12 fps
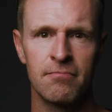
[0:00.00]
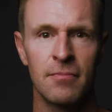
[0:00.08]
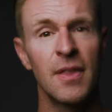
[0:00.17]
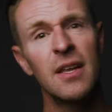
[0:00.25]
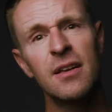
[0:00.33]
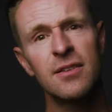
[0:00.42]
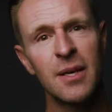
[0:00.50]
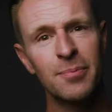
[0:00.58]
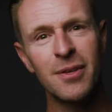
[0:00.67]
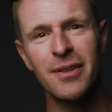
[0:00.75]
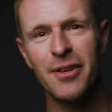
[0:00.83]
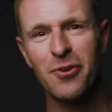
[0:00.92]
Then it dipped
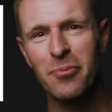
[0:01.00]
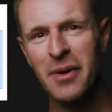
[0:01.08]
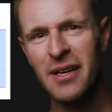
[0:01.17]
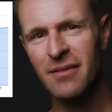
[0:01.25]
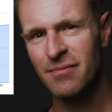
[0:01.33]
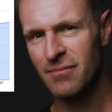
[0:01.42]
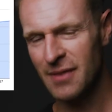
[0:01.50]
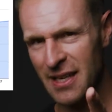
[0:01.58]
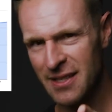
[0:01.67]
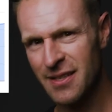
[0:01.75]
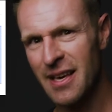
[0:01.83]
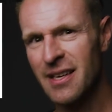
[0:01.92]
a little bit.
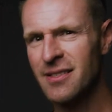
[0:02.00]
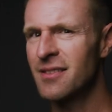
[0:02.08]
That's thanks